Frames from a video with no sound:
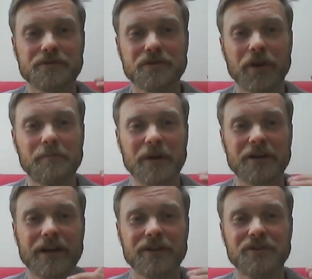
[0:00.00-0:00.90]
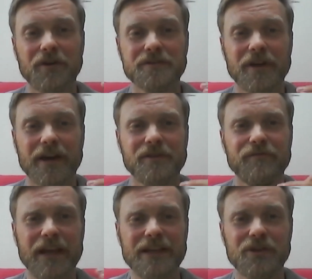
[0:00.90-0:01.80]
turn up at crack of dawn at your
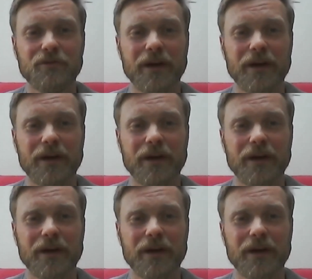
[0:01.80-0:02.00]
venue,